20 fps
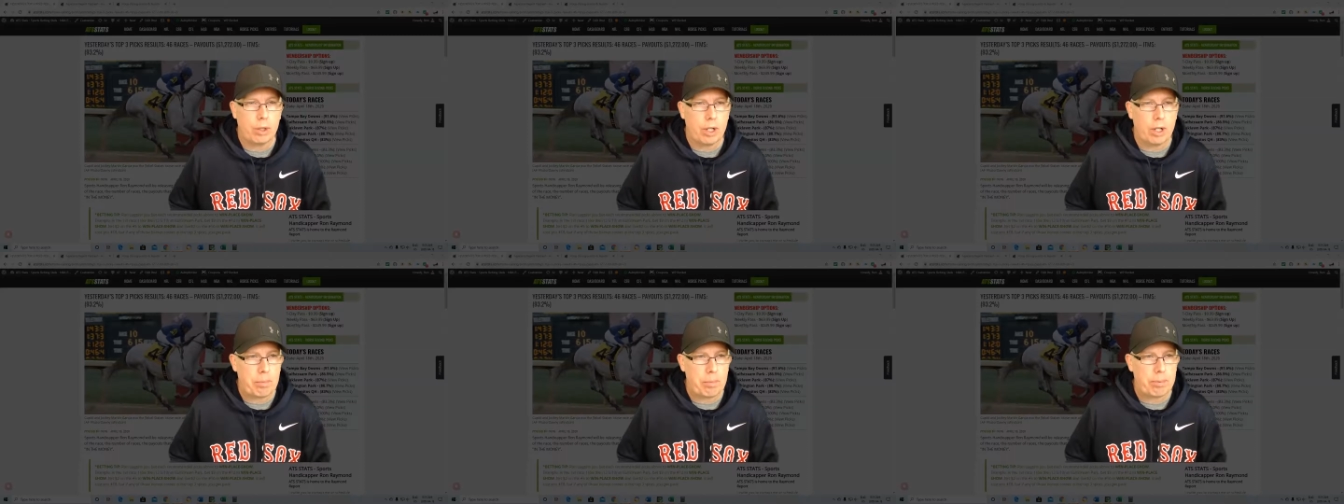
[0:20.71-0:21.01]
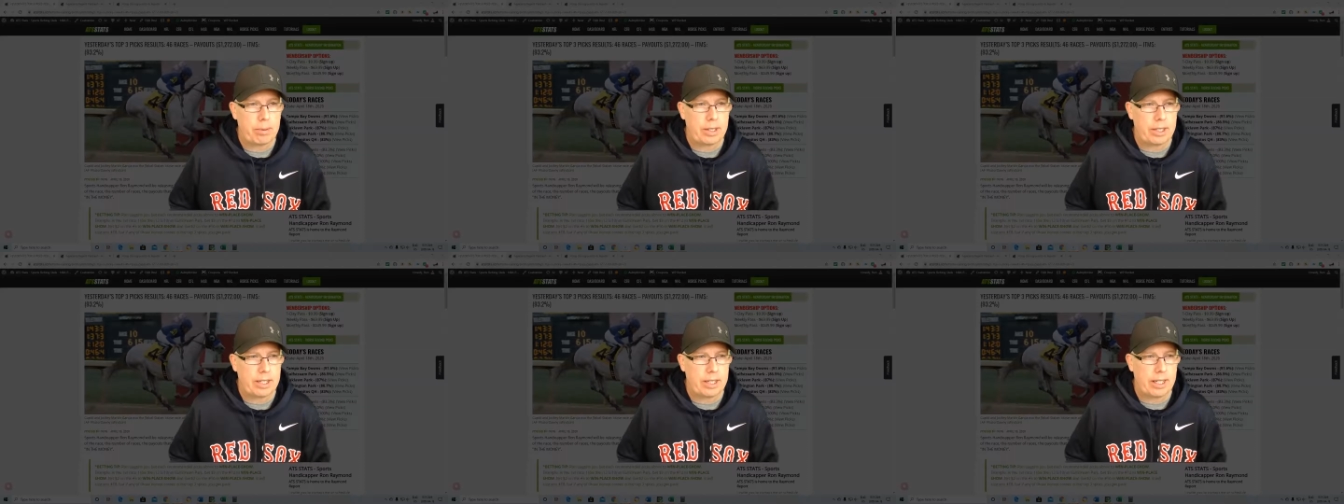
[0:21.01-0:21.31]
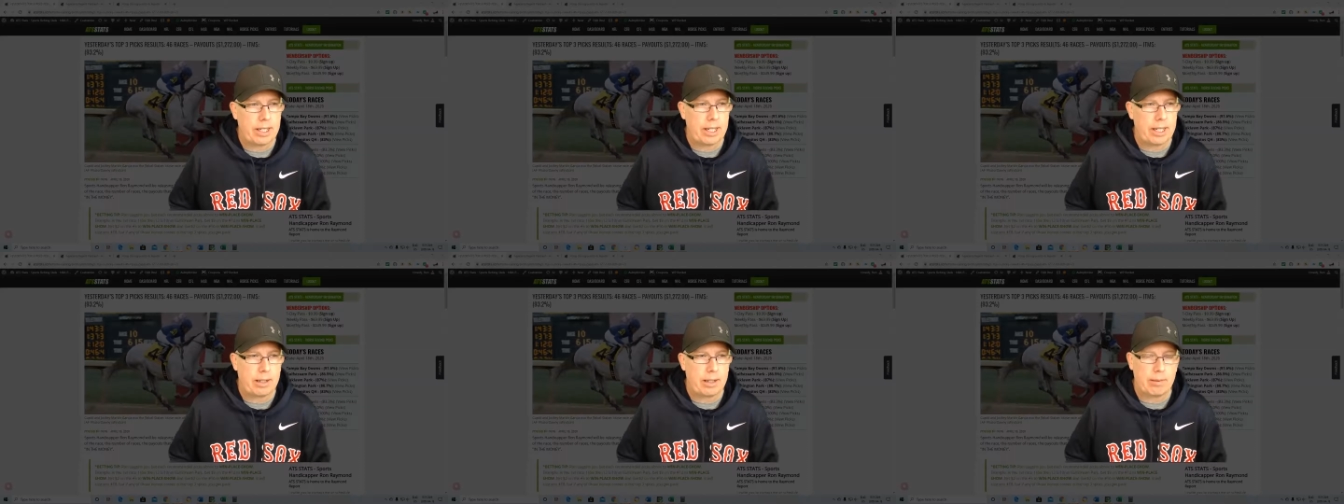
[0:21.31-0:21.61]
We're up,
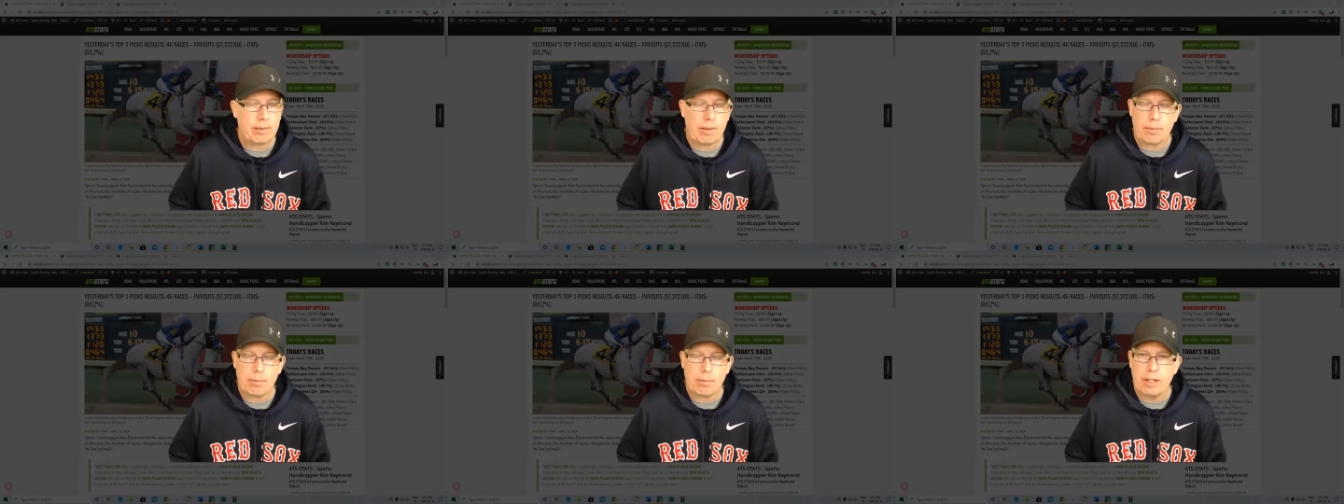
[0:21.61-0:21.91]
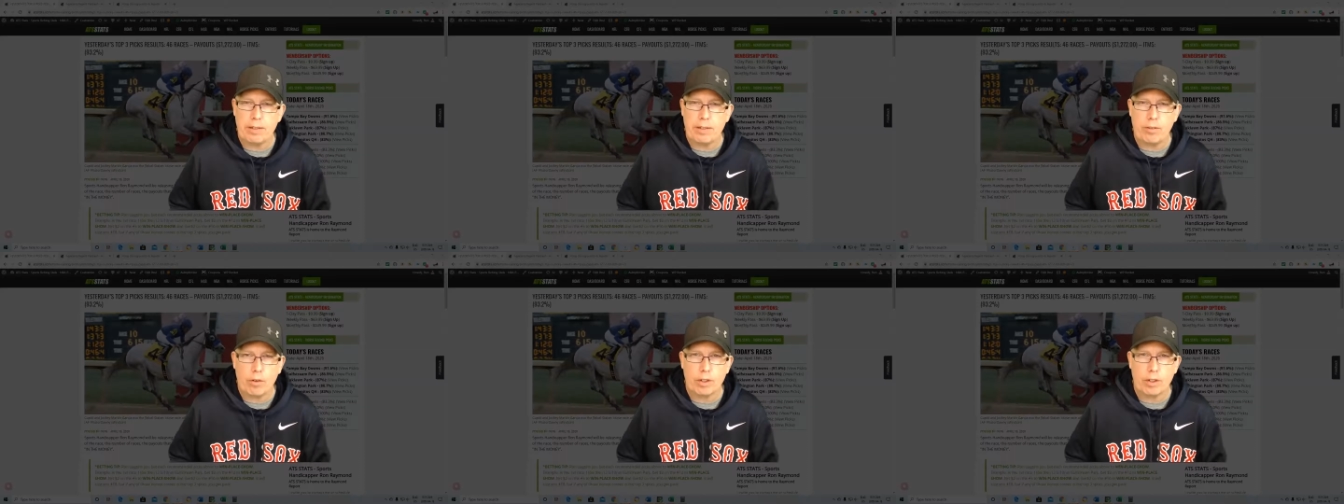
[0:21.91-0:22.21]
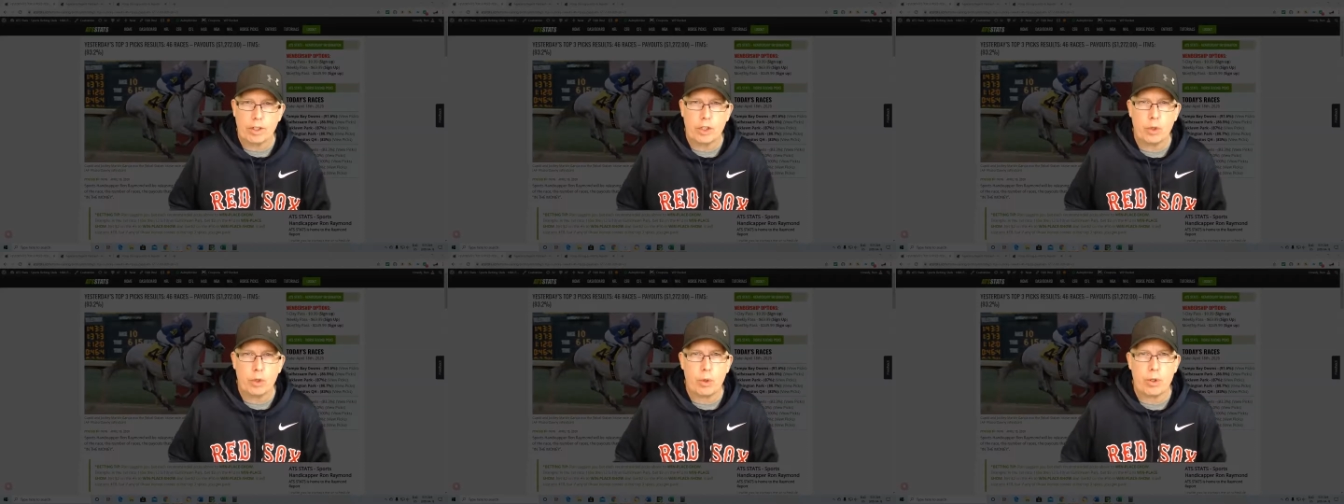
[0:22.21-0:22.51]
a, uh, I believe,
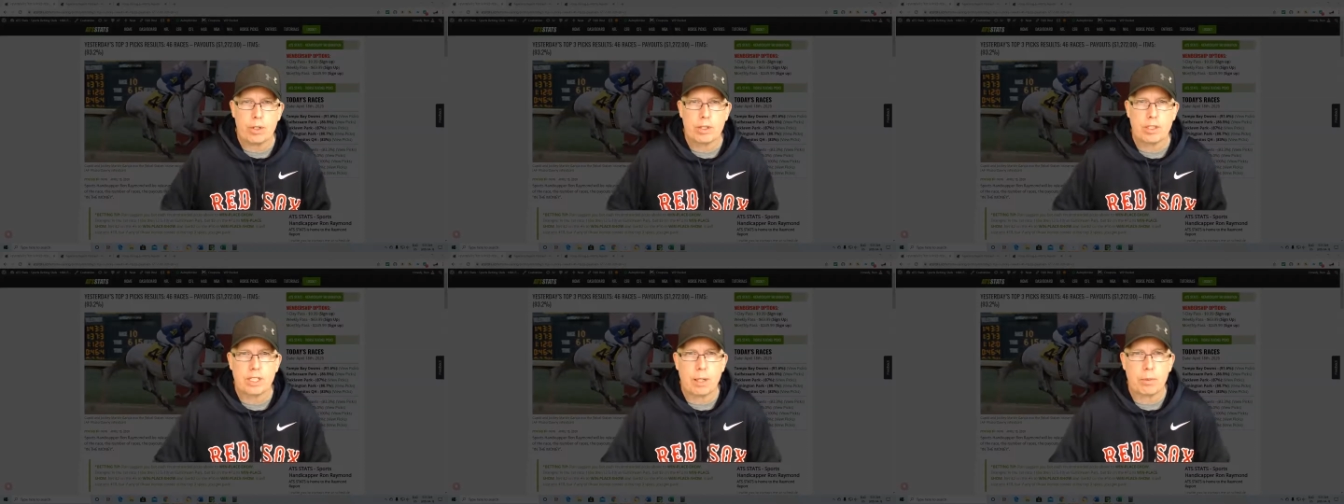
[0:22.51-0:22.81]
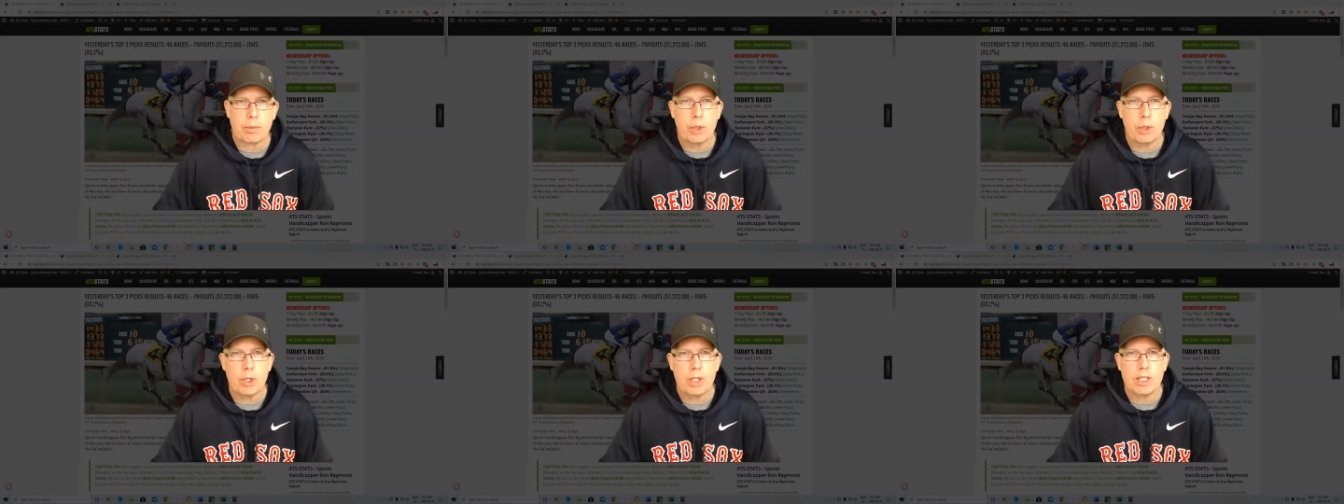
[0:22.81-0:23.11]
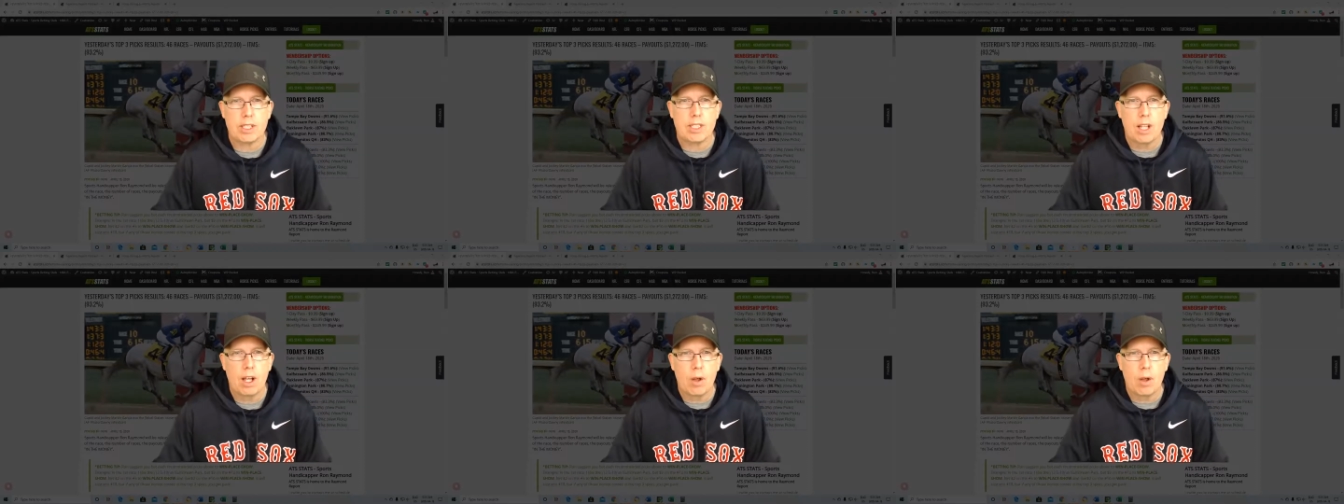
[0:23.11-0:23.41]
over 200 some units